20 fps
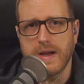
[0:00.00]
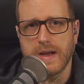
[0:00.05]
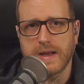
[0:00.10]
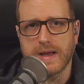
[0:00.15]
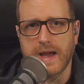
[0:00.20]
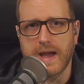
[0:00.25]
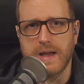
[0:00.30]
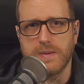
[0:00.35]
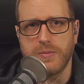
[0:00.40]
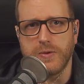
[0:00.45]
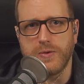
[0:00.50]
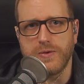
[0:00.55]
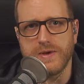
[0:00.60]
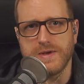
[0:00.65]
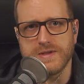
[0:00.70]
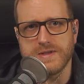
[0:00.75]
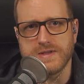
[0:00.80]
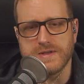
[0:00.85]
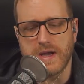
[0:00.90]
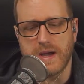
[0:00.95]
cable
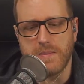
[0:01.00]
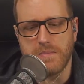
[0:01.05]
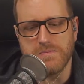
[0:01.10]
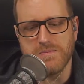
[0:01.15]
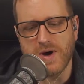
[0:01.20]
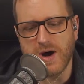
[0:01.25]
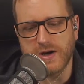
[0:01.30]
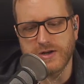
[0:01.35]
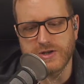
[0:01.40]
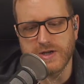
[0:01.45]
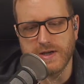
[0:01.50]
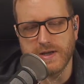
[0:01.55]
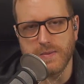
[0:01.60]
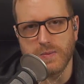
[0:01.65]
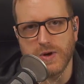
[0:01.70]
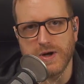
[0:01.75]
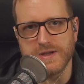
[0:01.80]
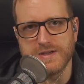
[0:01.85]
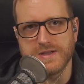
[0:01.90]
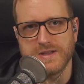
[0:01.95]
is marginally
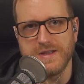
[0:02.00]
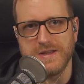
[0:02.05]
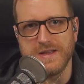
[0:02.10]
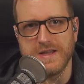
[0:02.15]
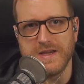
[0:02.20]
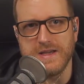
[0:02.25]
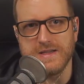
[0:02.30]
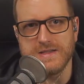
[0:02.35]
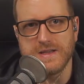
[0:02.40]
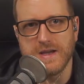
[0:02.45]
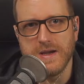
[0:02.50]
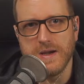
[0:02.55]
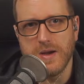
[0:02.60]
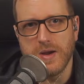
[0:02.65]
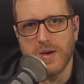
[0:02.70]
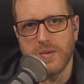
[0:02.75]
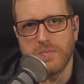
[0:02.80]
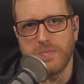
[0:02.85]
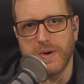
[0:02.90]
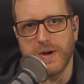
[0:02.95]
worse than these,
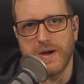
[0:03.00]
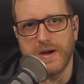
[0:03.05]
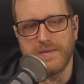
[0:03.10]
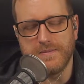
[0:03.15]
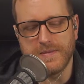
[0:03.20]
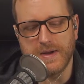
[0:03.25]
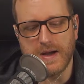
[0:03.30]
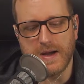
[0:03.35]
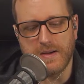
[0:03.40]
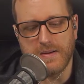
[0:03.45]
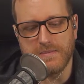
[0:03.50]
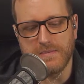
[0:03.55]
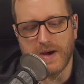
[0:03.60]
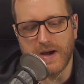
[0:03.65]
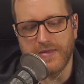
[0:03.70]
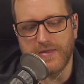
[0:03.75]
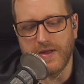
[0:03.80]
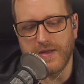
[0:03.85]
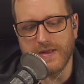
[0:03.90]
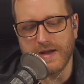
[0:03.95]
but I
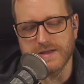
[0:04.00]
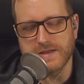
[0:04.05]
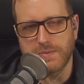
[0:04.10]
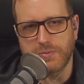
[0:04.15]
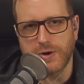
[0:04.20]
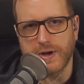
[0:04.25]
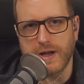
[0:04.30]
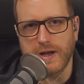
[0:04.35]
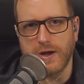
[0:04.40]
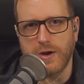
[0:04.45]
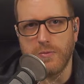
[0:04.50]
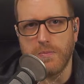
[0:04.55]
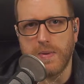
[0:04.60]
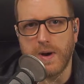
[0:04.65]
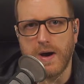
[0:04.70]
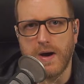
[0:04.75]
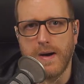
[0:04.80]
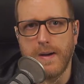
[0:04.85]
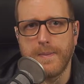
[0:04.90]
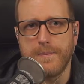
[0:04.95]
think that's a pretty low
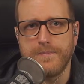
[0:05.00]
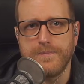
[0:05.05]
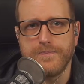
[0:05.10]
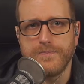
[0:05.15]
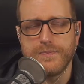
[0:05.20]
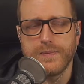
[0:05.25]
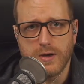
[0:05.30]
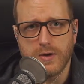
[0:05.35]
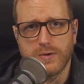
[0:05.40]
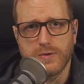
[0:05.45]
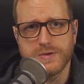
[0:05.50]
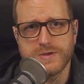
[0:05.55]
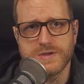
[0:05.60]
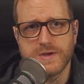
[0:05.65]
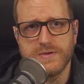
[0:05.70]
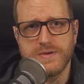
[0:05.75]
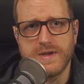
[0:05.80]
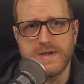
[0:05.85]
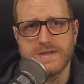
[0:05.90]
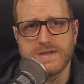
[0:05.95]
bar.
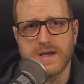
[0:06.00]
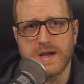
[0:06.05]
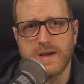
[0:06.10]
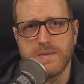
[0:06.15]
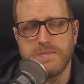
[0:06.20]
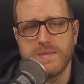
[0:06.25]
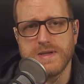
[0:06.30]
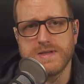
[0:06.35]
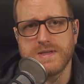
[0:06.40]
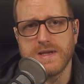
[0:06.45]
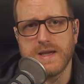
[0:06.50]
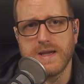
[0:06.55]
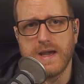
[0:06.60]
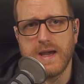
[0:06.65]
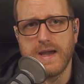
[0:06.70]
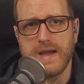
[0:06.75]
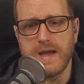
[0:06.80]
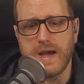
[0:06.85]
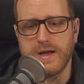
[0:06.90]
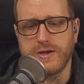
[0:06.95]
Also, these are missing
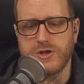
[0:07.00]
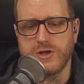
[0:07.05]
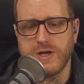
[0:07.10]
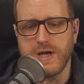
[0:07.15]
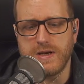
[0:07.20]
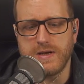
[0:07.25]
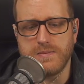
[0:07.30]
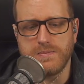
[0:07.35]
a chin